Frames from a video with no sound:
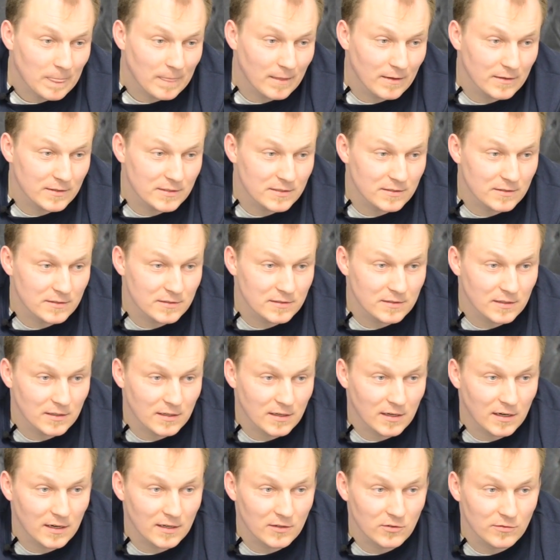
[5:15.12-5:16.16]
This is the
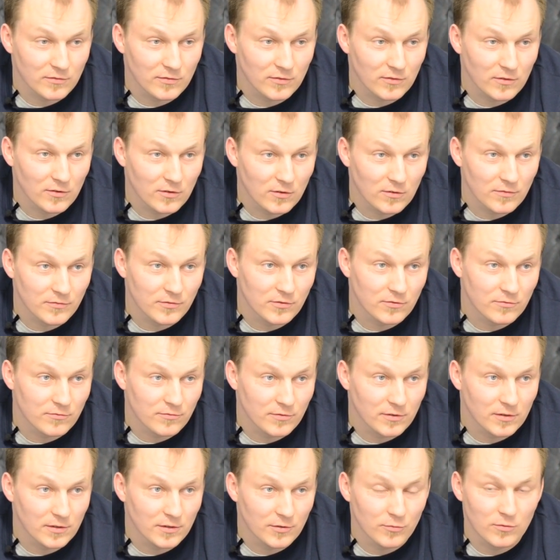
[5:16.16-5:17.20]
kind of love you
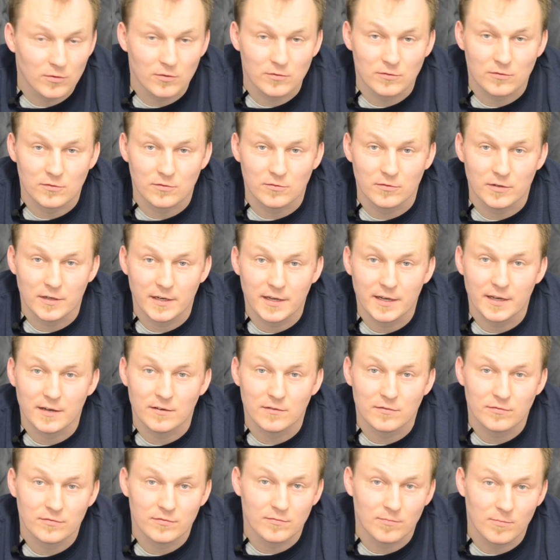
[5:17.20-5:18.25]
really want to
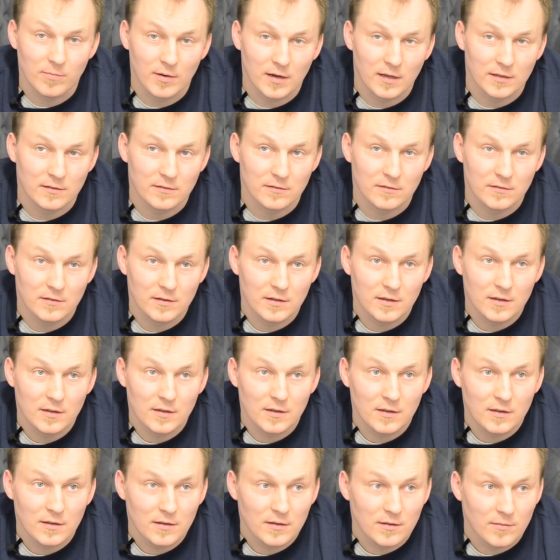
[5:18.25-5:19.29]
have, but
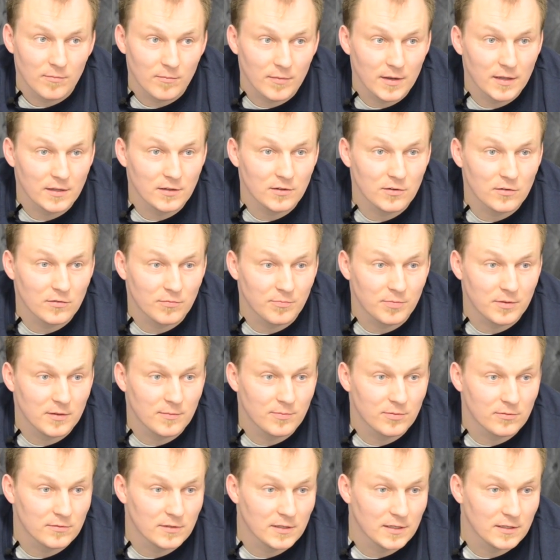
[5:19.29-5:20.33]
many of
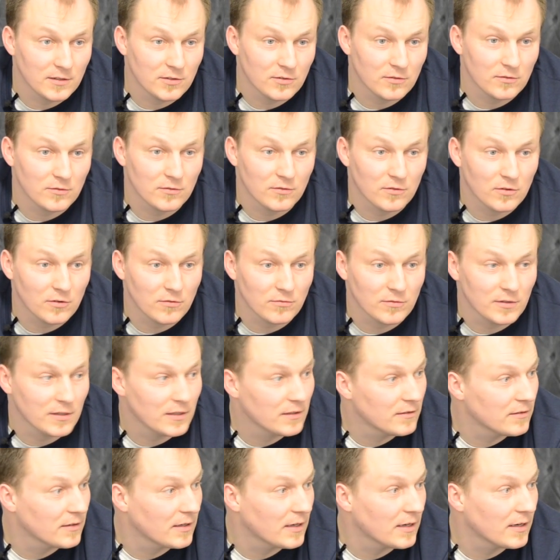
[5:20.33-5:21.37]
people they don't know
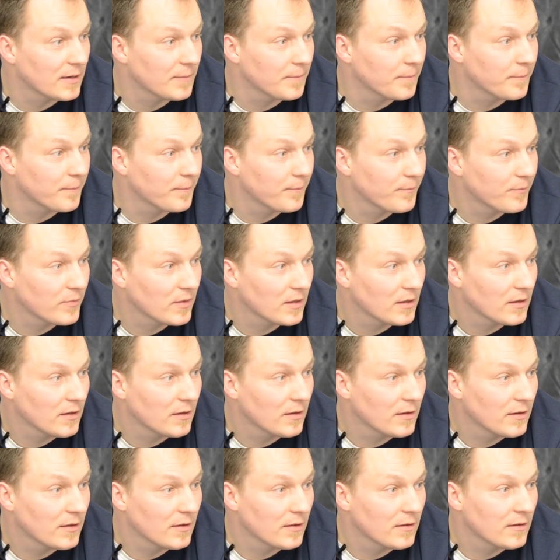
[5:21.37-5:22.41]
that um,
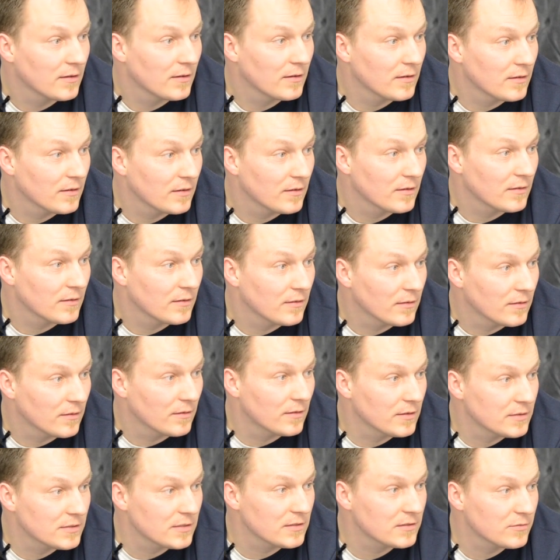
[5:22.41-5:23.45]

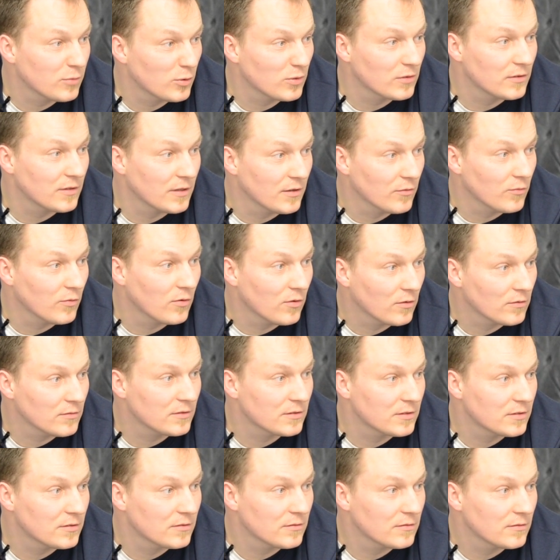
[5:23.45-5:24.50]
this is what they
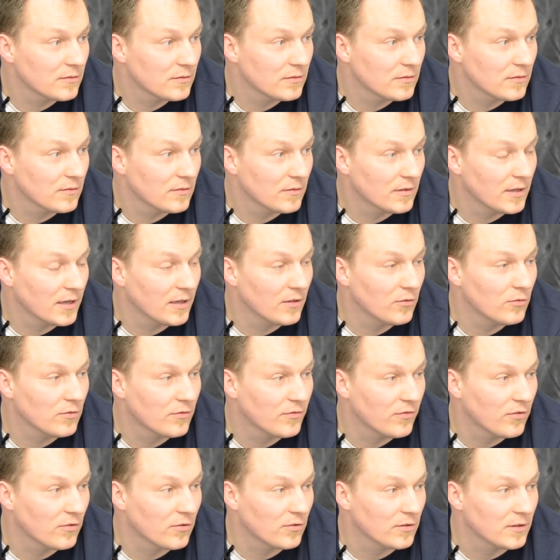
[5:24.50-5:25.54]
want they look
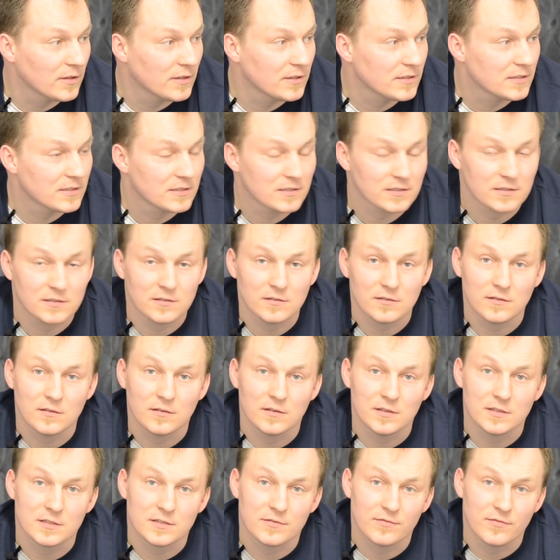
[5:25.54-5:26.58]
for this
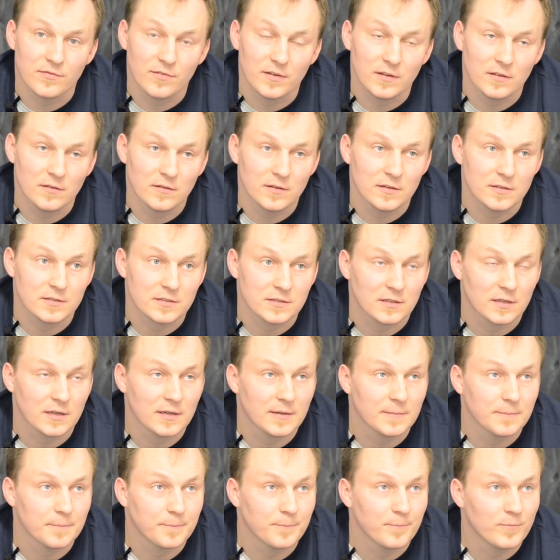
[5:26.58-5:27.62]
this this
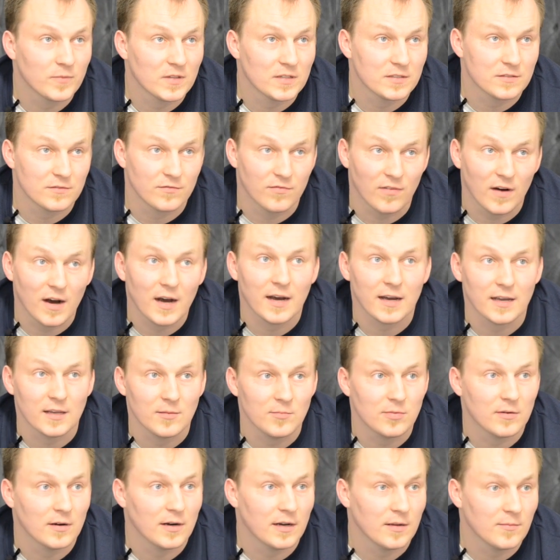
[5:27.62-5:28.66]
um this
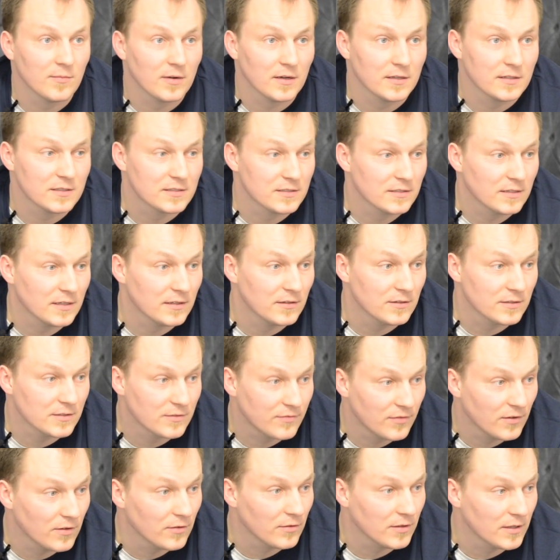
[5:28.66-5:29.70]
vibe i might say this
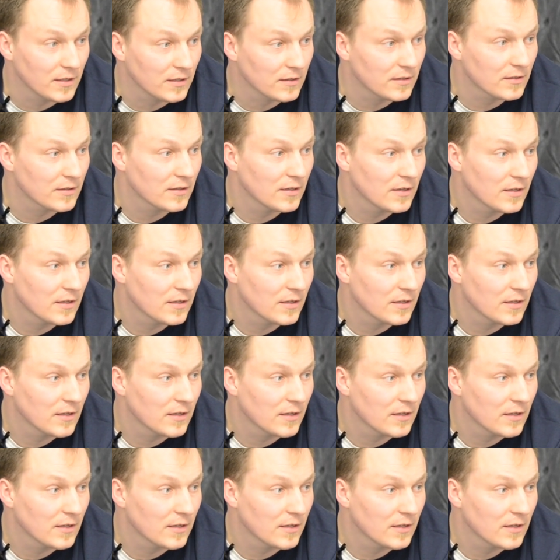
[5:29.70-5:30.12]
feeling